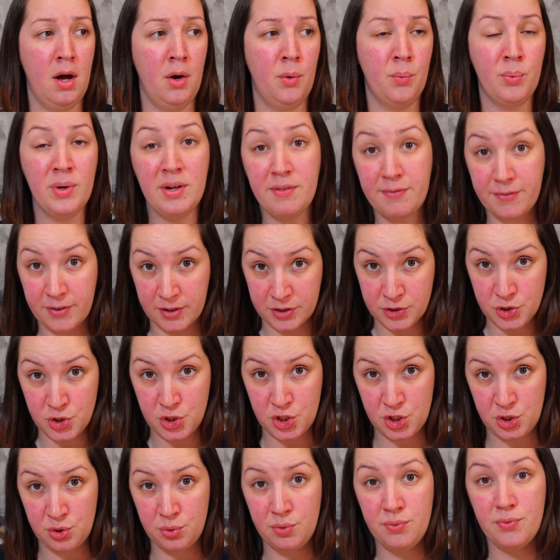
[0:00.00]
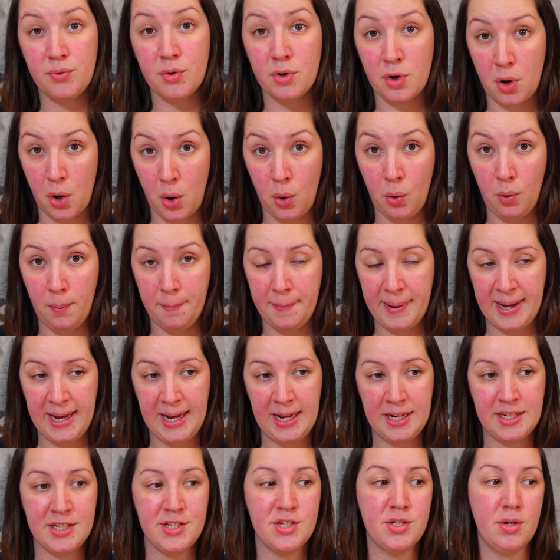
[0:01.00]
refund you for a whole
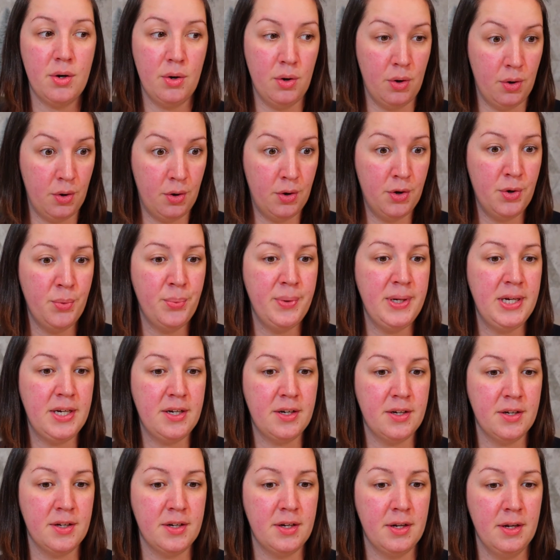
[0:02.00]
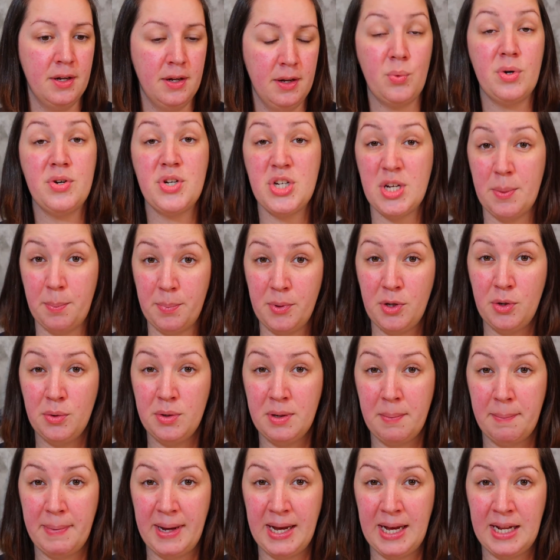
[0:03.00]
palette, or we could reship you
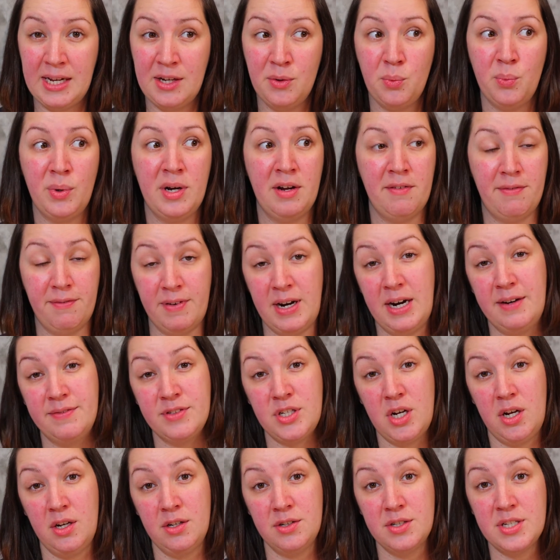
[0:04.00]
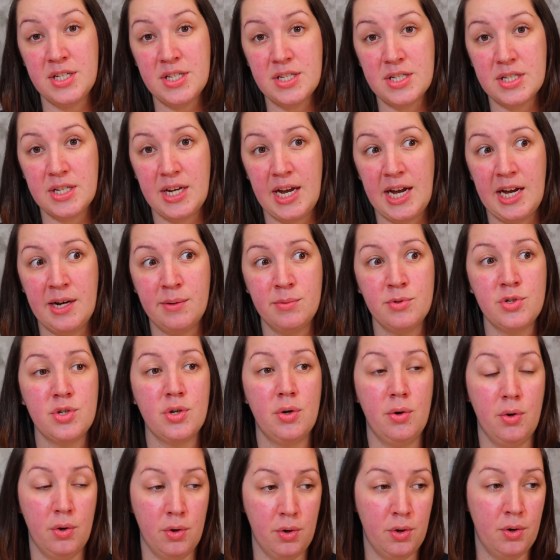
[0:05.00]
the palette with a $5 discount,
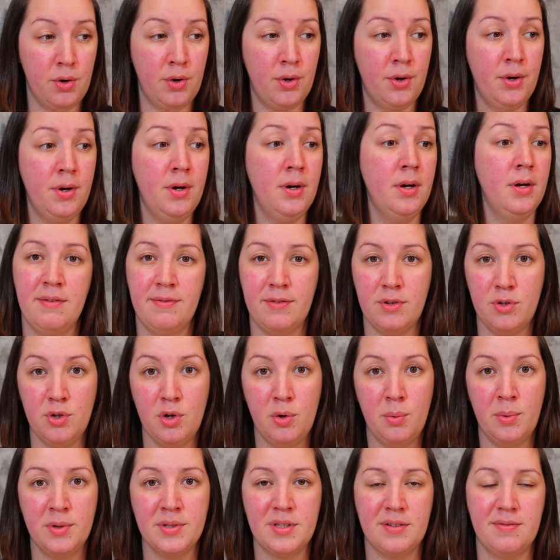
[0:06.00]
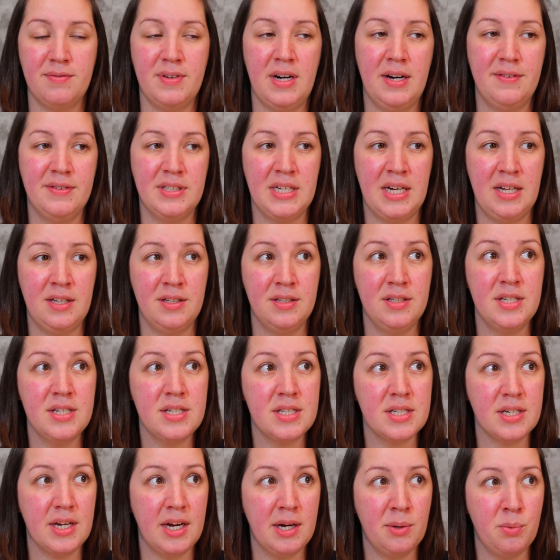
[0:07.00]
or if you don't want the $5
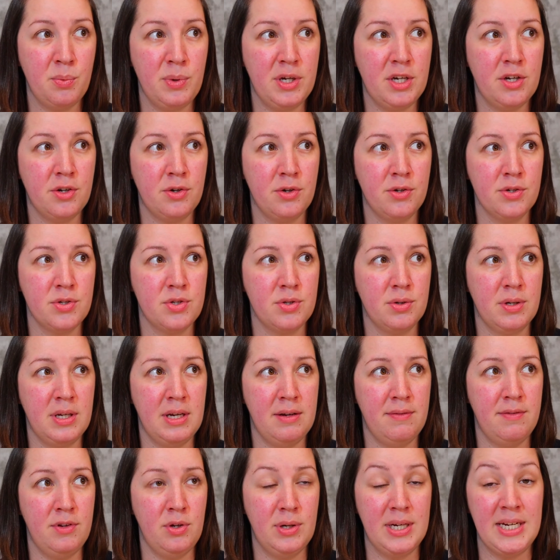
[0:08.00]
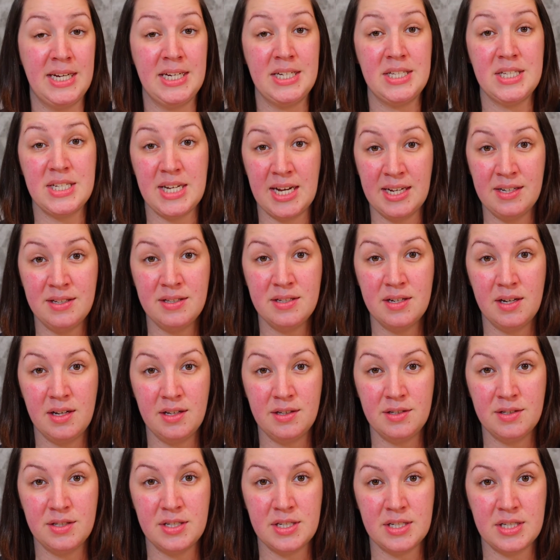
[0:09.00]
discount, we can also give you a
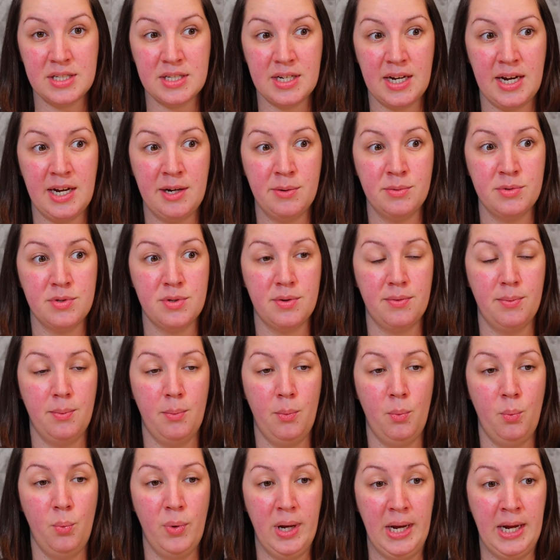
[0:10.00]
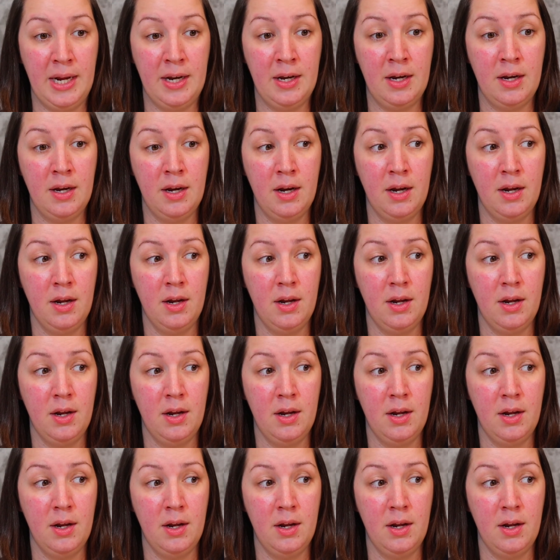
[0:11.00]
$10 discount when